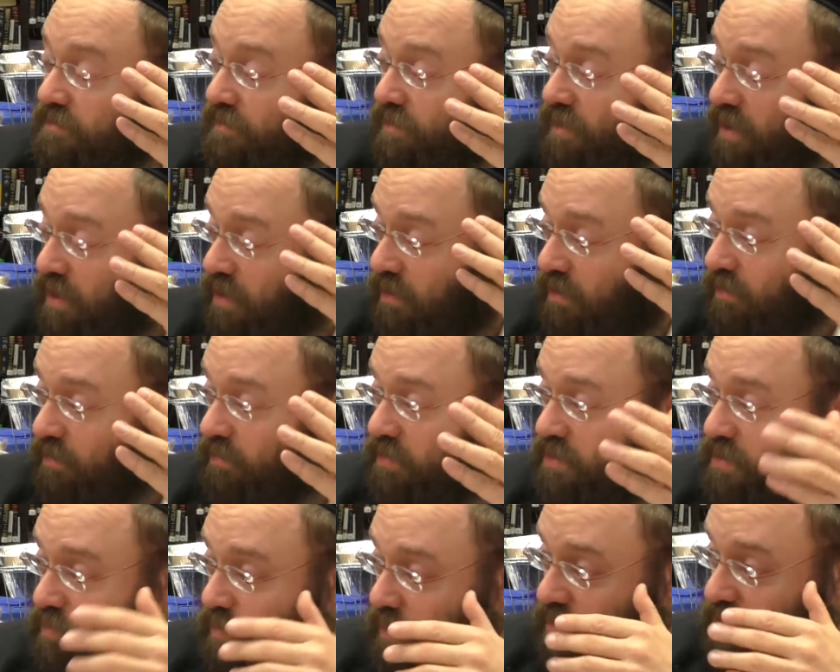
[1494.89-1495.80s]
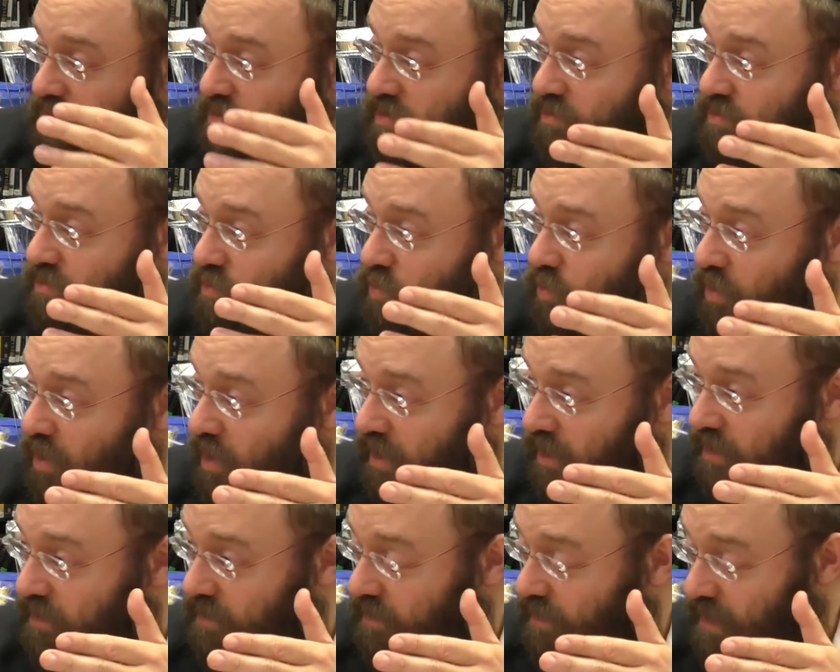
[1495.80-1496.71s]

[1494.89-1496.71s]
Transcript: No, we're supposed to use by wine.